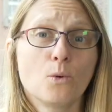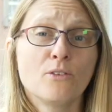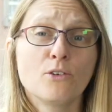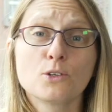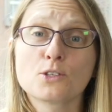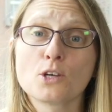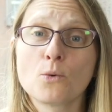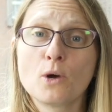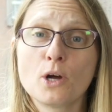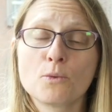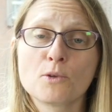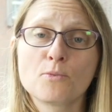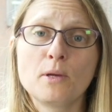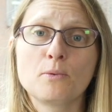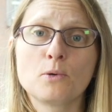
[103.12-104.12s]
We've also
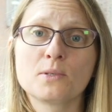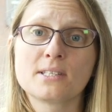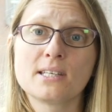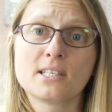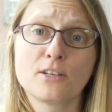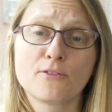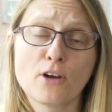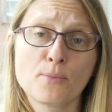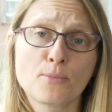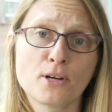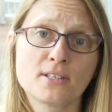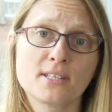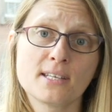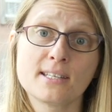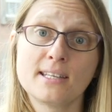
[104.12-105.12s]
worked with people with cystic
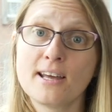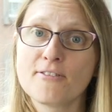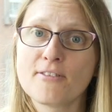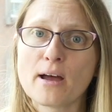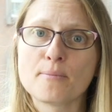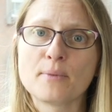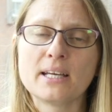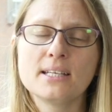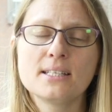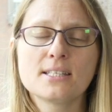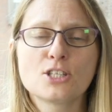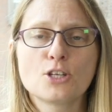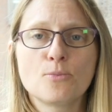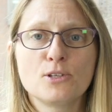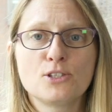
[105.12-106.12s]
fibrosis and their families to